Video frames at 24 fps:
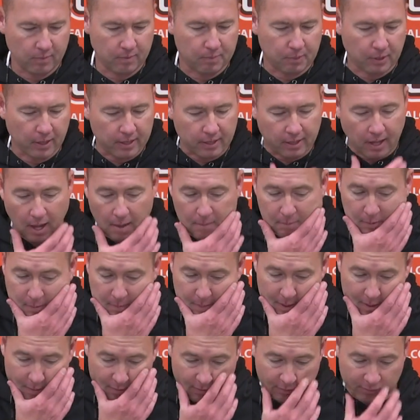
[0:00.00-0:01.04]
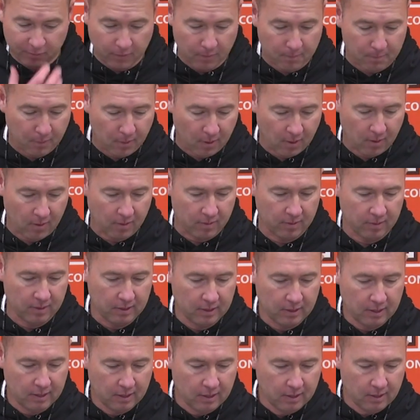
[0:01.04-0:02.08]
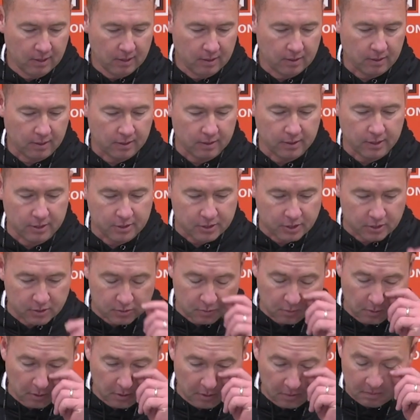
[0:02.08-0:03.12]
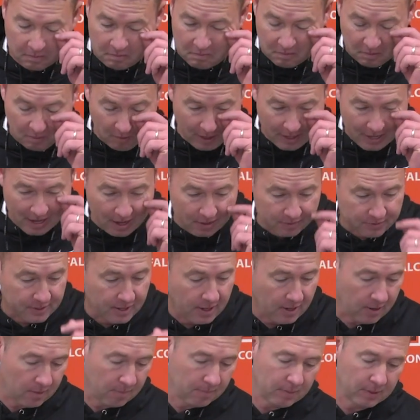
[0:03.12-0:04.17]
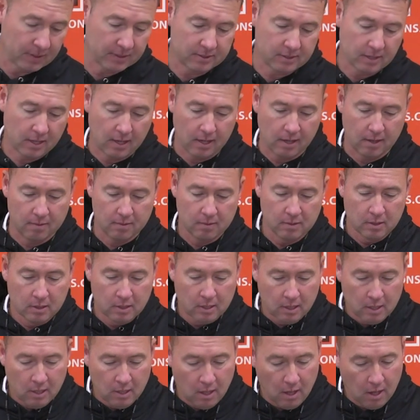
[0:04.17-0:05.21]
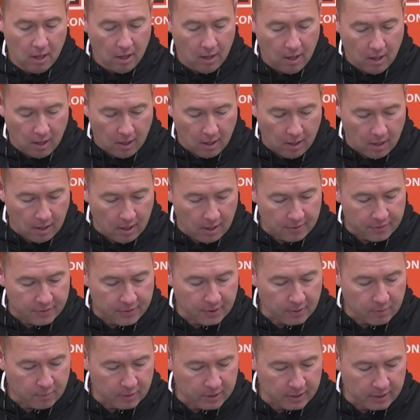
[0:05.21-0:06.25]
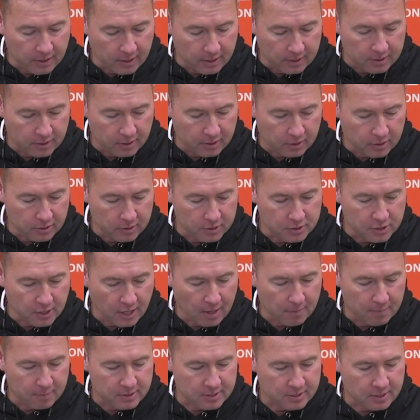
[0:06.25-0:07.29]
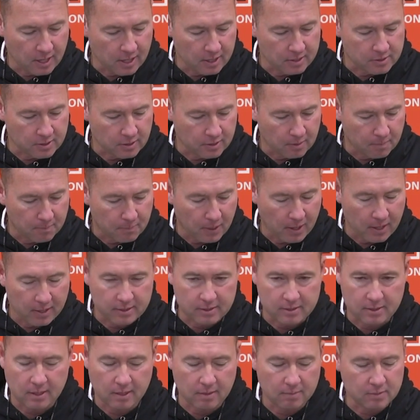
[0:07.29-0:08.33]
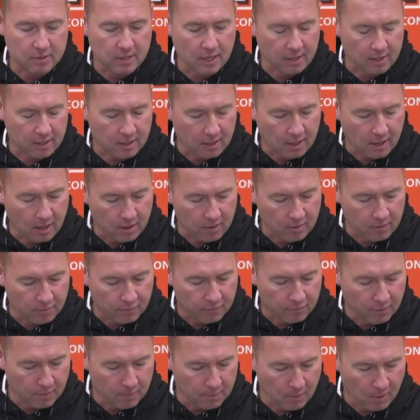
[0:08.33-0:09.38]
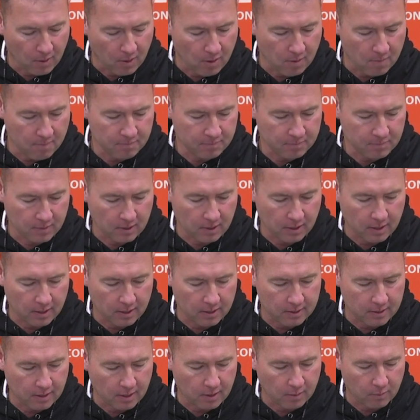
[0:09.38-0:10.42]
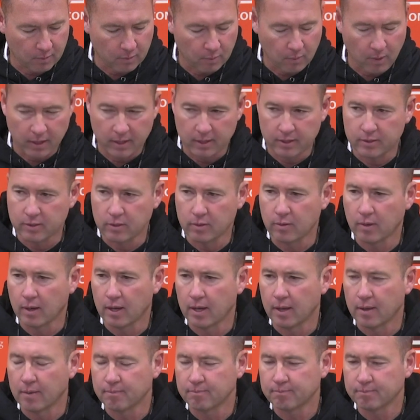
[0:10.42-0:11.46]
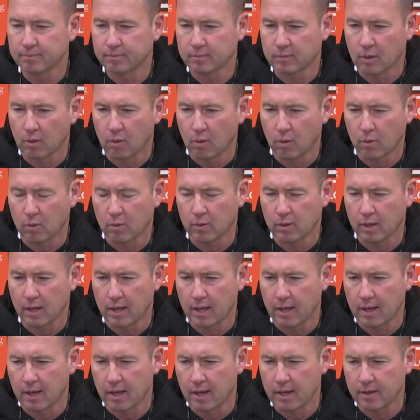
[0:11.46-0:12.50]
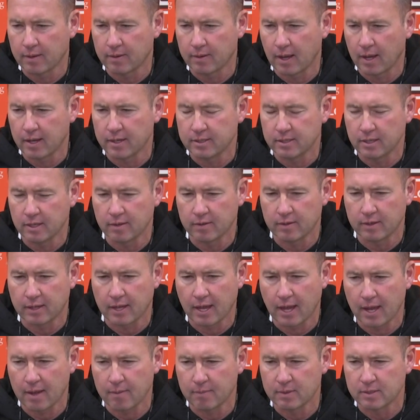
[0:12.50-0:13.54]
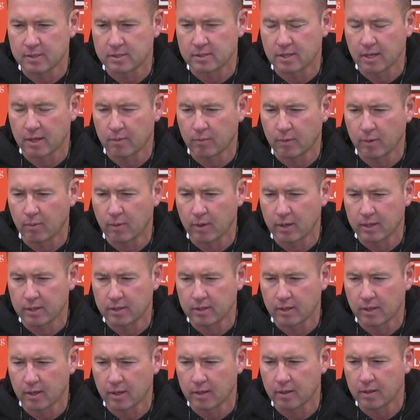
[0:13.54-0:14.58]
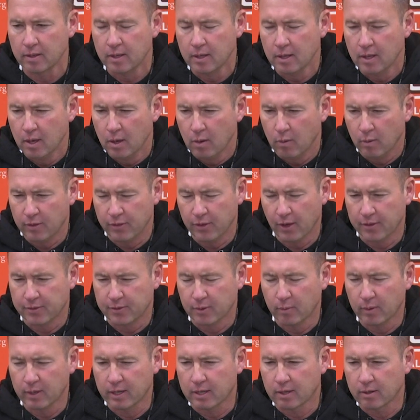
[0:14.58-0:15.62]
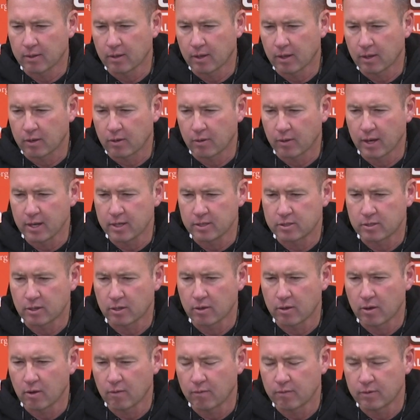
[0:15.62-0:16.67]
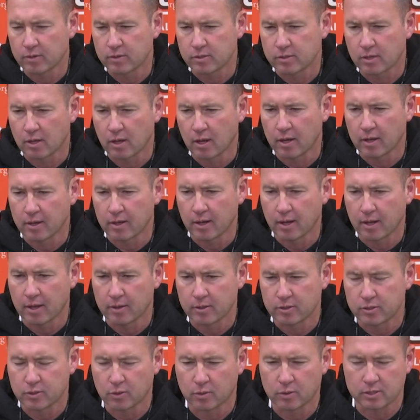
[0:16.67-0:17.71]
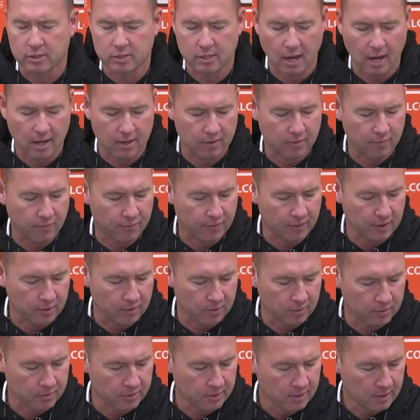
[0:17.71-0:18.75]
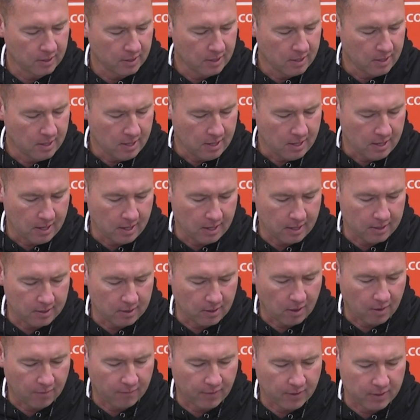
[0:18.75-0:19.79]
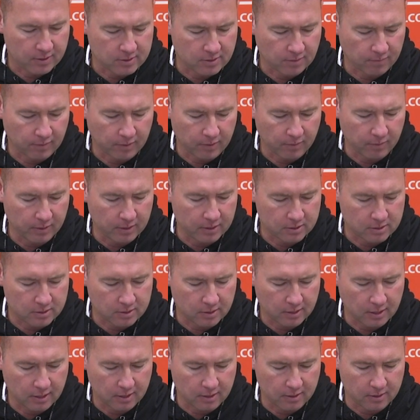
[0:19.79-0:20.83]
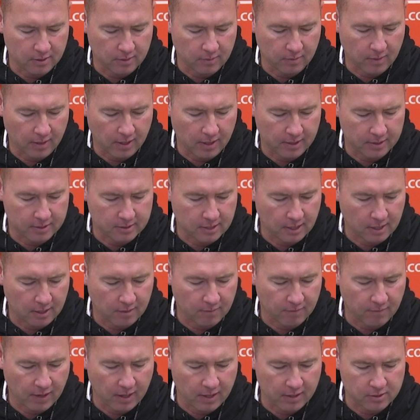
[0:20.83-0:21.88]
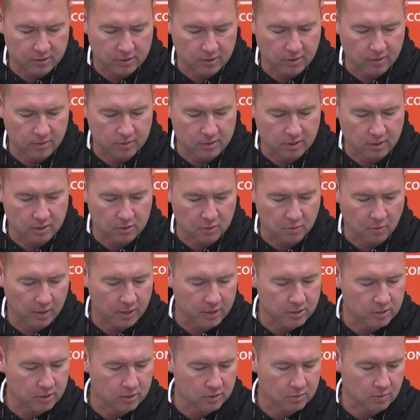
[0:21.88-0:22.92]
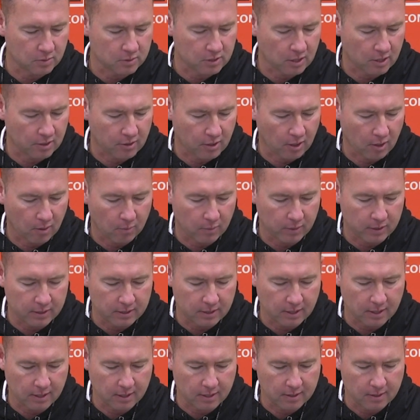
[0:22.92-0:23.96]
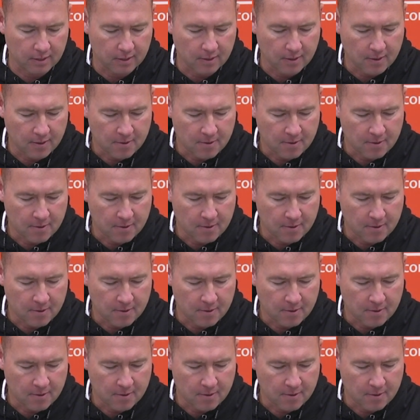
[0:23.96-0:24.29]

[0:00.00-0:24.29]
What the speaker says: We played complimentary football. Conditions weren't great out there, but I think we did a good job besides on the punt team taking care of the football. And we wanted to, the whole idea of the game is that we wanted to, we thought that we could create turnovers on the short side of the field. And offensively, we just needed to take advantage of those situations, which I thought we did.